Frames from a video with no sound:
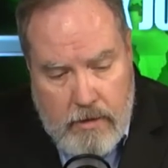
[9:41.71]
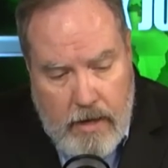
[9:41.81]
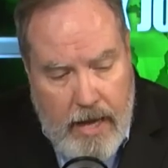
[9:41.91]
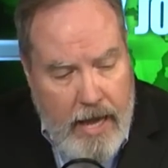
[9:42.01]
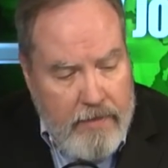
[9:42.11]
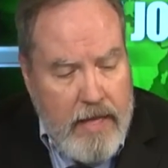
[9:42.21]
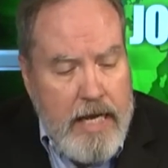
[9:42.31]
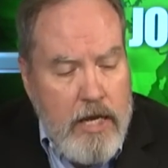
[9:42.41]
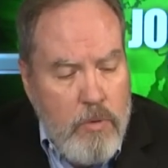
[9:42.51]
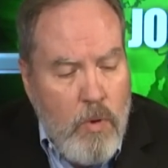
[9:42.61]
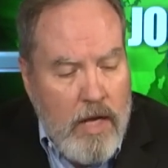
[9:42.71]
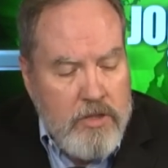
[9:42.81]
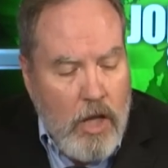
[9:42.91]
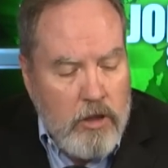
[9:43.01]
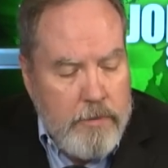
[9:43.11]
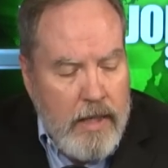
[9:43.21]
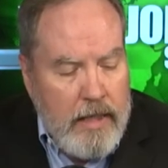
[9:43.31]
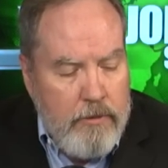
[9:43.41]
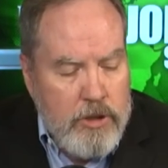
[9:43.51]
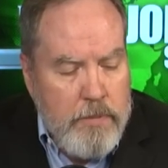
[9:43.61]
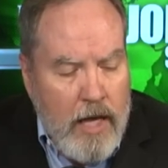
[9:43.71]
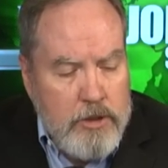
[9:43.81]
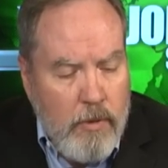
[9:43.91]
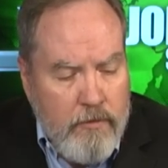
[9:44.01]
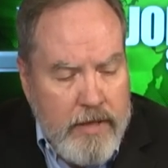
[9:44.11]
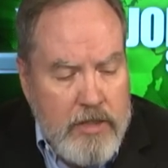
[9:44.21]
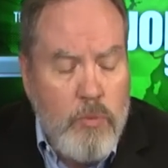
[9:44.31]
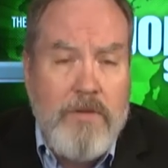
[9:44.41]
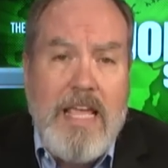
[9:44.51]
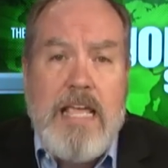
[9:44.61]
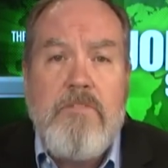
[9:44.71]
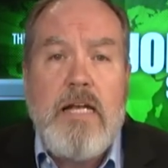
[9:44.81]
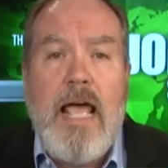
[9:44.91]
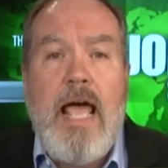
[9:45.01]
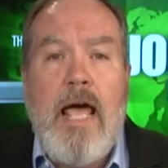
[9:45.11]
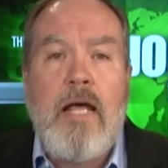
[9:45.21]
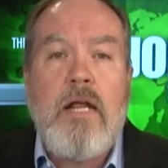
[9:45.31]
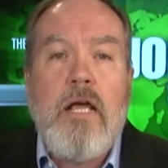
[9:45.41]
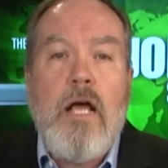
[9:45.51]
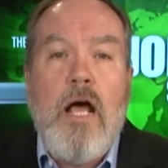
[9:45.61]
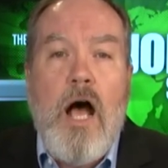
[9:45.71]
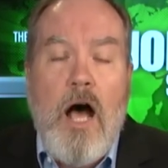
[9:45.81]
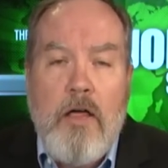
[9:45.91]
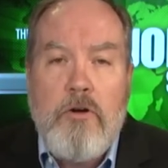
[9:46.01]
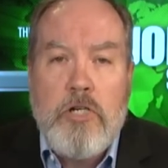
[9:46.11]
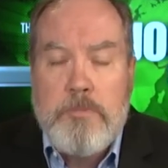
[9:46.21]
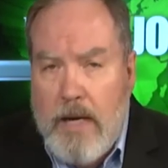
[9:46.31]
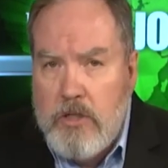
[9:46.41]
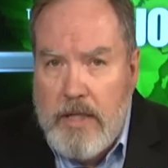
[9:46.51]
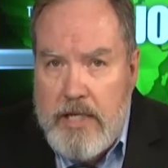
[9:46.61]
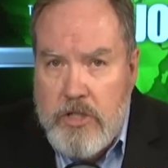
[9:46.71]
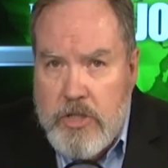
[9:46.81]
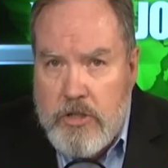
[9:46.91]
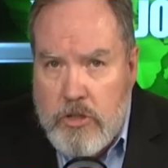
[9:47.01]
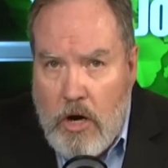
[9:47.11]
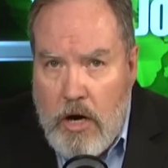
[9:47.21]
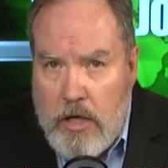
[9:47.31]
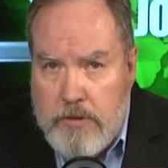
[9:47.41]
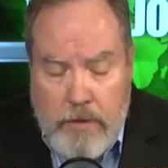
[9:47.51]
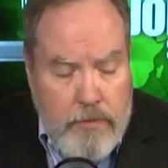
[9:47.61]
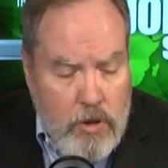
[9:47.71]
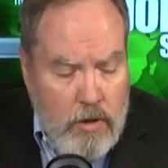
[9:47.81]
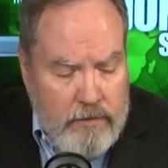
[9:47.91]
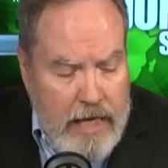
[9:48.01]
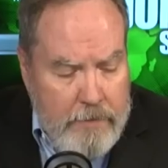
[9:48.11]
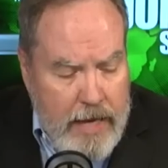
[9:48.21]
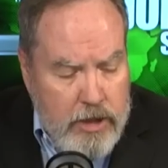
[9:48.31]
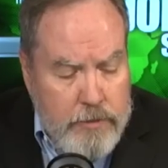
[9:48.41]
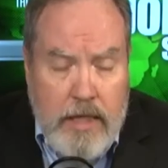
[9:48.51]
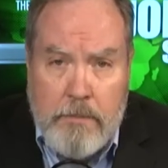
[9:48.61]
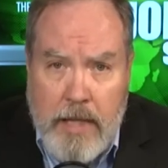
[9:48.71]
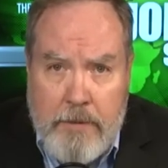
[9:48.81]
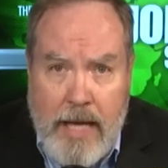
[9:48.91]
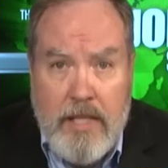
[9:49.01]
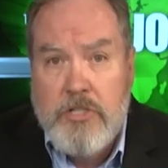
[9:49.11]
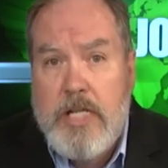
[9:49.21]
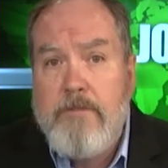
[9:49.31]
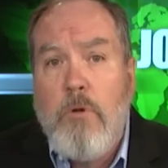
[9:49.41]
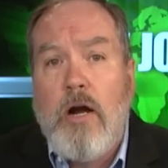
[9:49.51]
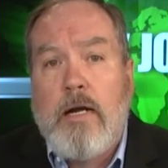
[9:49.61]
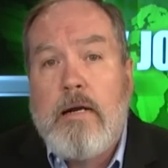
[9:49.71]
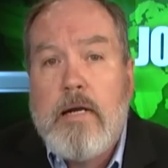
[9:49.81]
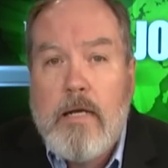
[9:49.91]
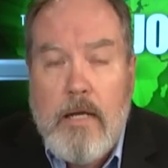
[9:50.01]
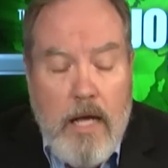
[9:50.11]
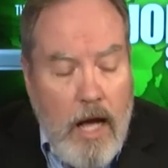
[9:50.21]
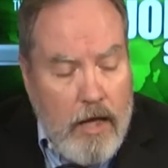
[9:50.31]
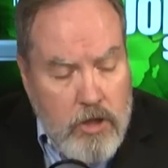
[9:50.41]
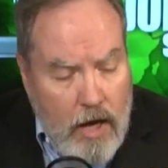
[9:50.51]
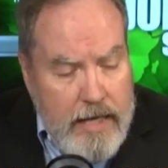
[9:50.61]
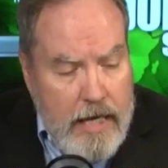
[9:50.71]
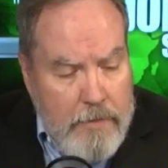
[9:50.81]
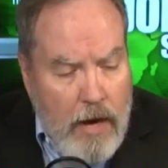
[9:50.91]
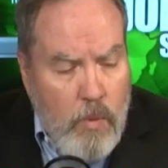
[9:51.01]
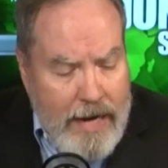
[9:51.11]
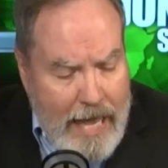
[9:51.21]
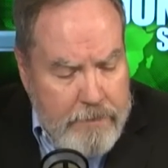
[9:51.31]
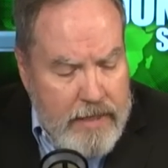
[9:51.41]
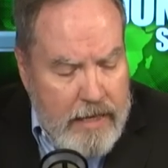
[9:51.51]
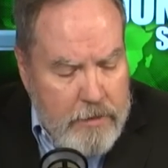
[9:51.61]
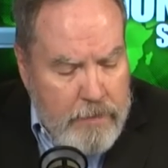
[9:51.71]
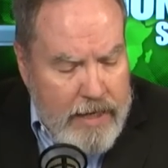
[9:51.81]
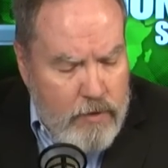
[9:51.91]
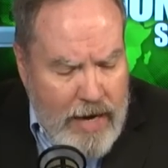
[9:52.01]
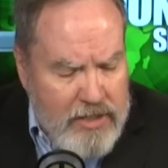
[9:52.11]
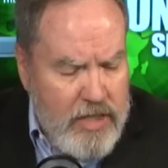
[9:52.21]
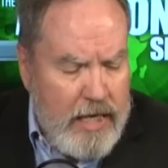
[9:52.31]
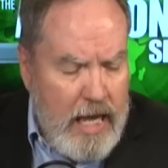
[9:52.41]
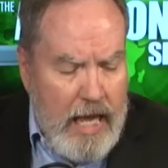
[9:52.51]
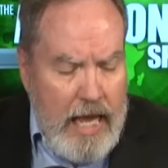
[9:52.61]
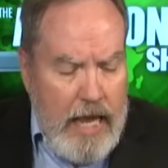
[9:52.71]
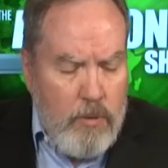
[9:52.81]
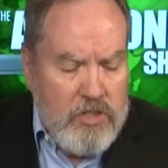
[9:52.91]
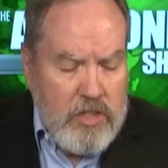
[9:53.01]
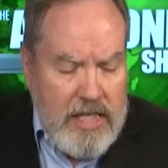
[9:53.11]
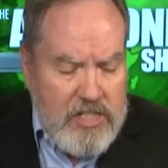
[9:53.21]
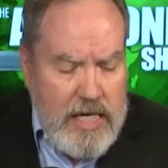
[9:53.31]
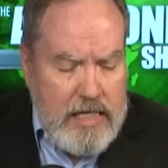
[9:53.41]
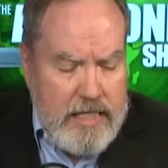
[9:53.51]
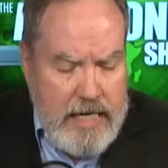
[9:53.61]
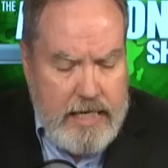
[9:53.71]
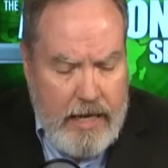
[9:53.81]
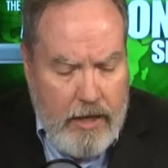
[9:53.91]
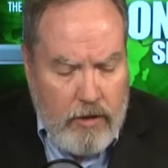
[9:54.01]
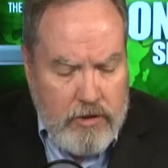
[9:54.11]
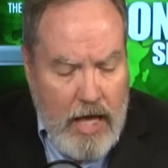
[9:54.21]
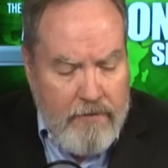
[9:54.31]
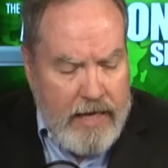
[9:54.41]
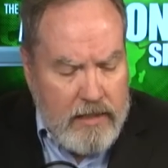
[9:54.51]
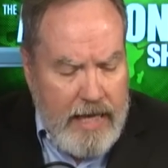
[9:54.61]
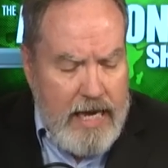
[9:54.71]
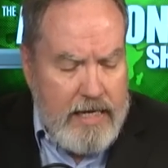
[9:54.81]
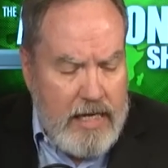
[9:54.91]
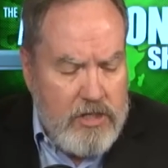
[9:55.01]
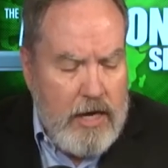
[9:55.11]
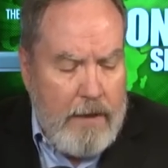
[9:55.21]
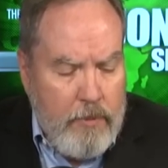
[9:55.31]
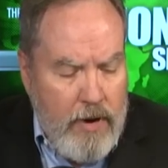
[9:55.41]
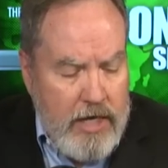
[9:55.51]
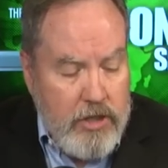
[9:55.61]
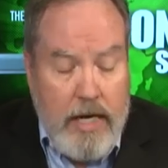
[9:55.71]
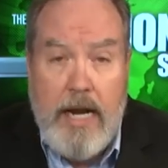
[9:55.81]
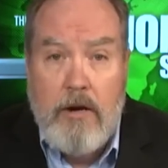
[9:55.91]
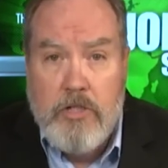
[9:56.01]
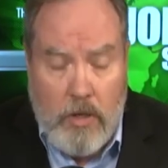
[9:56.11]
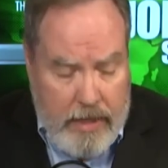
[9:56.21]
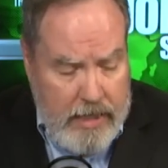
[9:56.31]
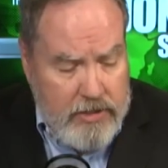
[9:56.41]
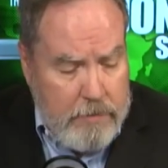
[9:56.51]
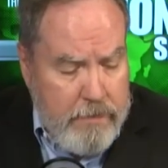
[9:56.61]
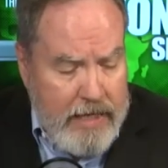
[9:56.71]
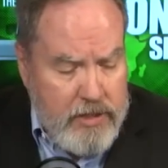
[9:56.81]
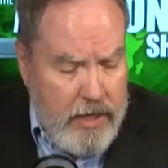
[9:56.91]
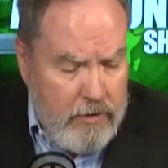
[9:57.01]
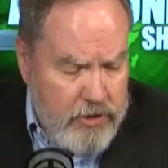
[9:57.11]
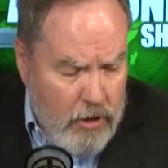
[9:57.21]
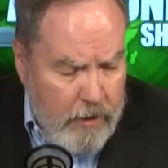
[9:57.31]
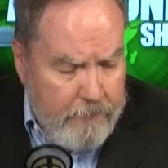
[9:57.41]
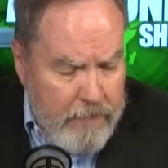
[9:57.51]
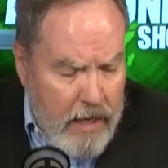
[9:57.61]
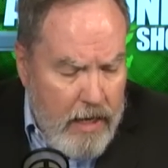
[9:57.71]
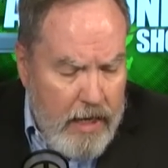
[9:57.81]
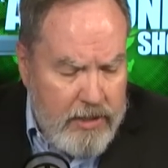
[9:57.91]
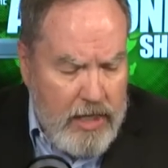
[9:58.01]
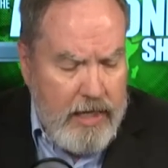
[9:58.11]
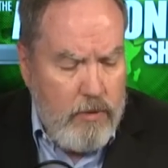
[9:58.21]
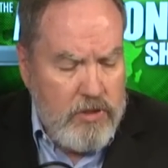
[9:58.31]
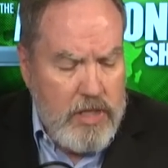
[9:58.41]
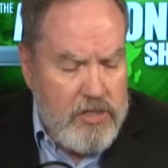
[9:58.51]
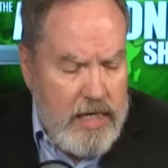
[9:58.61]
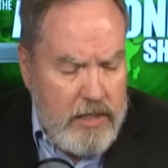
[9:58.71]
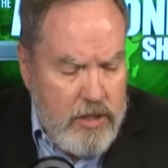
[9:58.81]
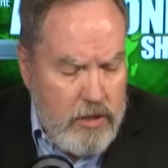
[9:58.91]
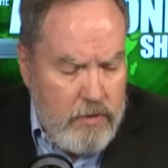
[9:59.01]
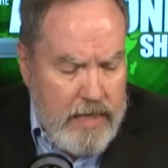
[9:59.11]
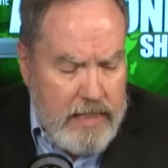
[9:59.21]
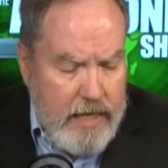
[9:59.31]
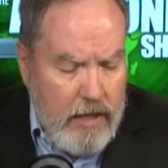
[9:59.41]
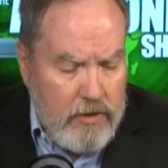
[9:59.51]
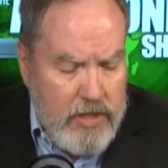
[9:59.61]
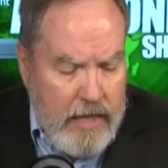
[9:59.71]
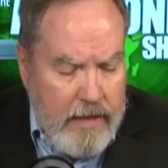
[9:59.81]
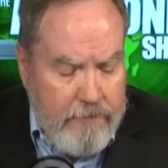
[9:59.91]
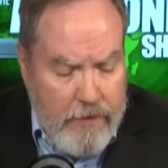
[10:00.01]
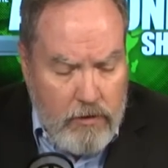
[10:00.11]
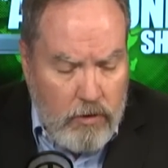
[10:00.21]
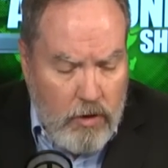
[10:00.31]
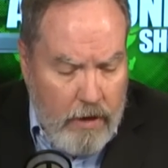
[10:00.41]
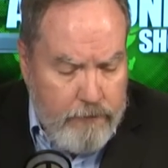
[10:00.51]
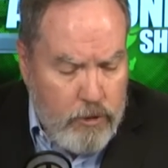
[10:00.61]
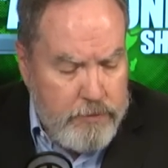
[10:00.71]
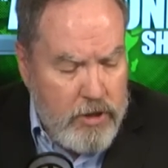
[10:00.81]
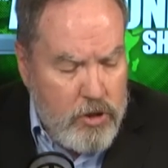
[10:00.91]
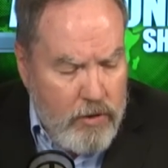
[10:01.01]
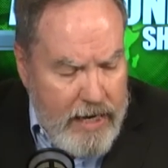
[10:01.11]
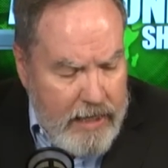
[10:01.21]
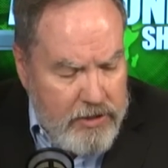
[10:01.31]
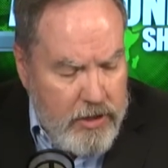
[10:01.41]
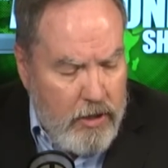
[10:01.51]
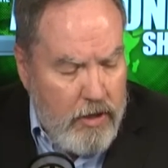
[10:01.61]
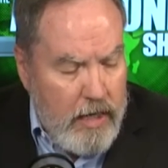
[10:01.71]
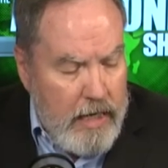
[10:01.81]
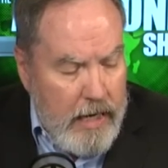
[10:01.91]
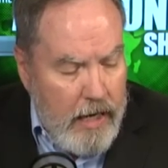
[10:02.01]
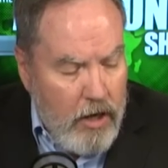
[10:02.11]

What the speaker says: and that he was ultimately responsible for this. We've even had other special agents in charge from the Bureau of Land Management complain about this. Steve Martin, talking about what happened at the Bundy Ranch, said he was listening to details of a clandestine operation in Arizona. He is based in Arizona. He said he was listening to details in the Federal Law Enforcement Training Center in